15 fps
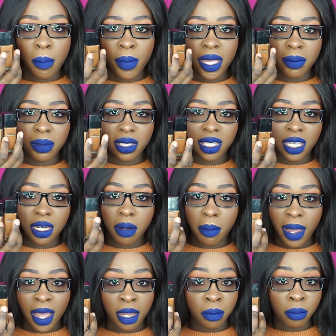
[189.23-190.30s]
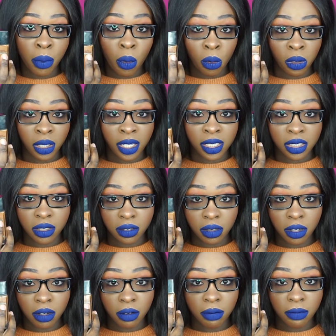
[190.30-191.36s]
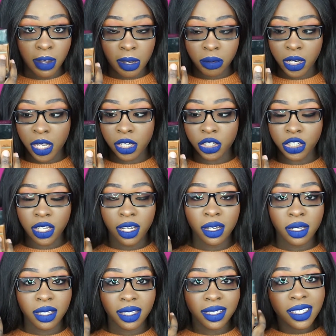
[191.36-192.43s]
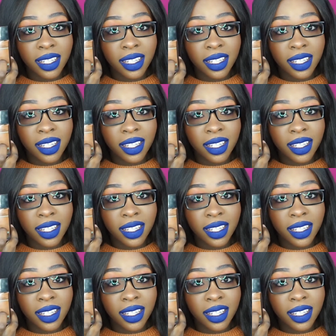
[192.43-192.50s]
Maybelline Matte and Poreless foundation.